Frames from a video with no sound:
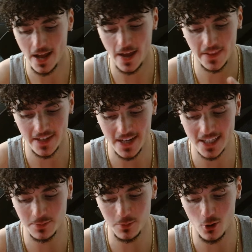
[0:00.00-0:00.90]
And the
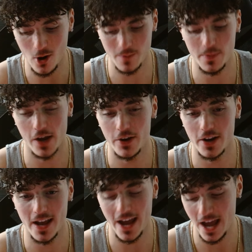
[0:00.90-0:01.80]
next Mercari payout
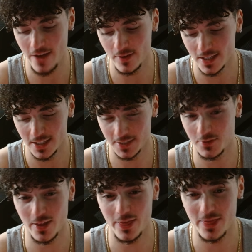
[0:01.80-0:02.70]
I have is
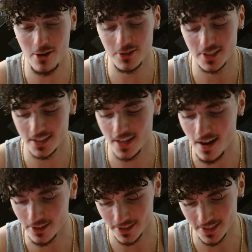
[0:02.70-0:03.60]
for
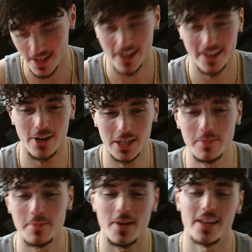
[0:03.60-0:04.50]
$1,000. Now
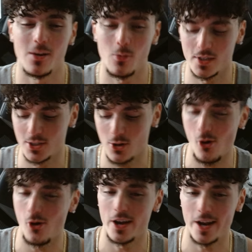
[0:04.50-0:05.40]
keep in mind that wasn't
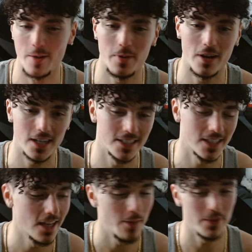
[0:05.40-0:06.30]
all
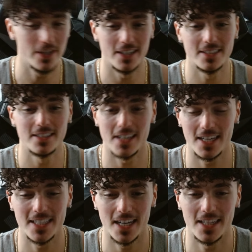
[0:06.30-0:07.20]
AirPods because like
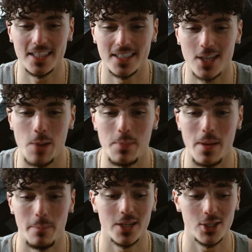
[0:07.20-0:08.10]
I said at this time
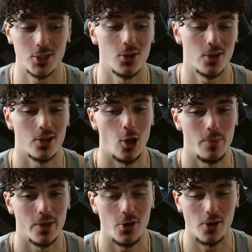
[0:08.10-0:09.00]
that money started to
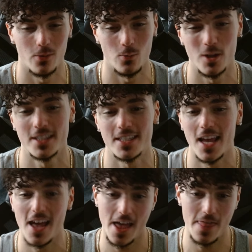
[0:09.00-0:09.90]
come in all at once
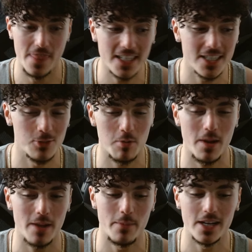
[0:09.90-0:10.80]
and this is when
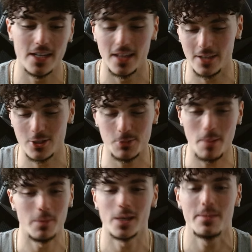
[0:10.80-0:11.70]
my money like just
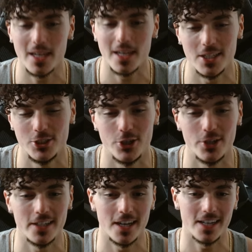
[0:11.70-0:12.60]
my money making
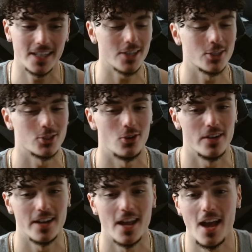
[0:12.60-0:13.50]
journey kind of kick
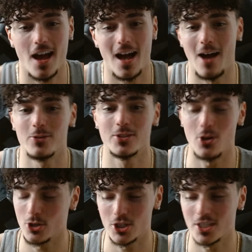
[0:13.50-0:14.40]
started. I was
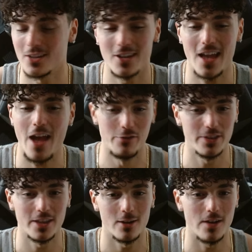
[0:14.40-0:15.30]
just selling
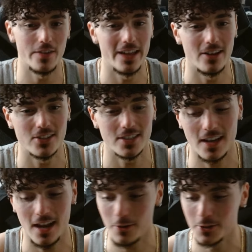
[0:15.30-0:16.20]
everything around the house and
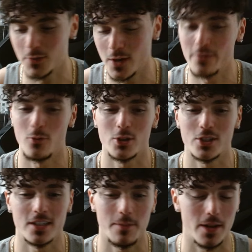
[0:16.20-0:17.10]
like I was very
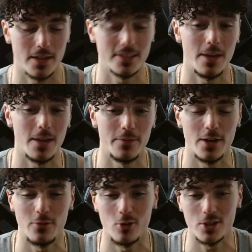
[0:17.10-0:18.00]
fortunate. I mean I still am
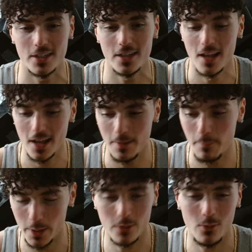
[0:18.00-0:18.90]
very fortunate
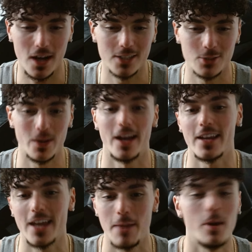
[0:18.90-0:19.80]
money wise the way I
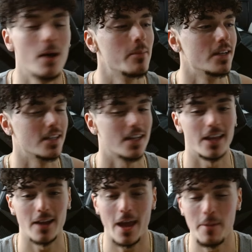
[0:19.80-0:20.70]
came up
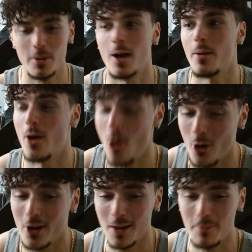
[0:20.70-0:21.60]
and
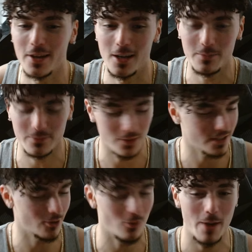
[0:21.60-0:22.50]
are coming up.
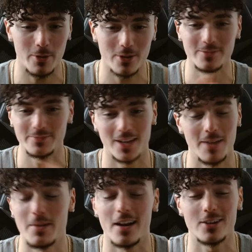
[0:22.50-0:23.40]
Fuck grammar.
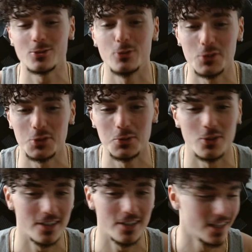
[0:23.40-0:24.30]
I've been out of school for too
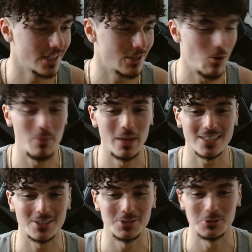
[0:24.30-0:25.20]
long. Going
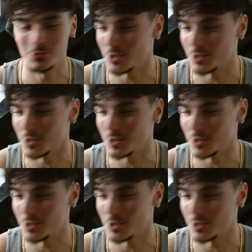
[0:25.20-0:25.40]
back soon.